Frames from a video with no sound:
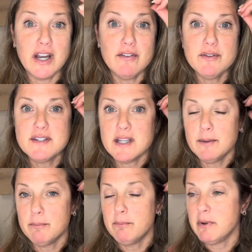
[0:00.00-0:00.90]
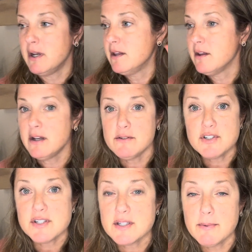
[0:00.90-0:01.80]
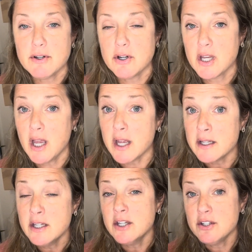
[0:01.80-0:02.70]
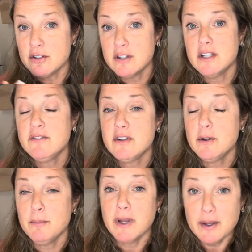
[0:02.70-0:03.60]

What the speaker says: Everyone's like, but I thought it was just about our gut. Your liver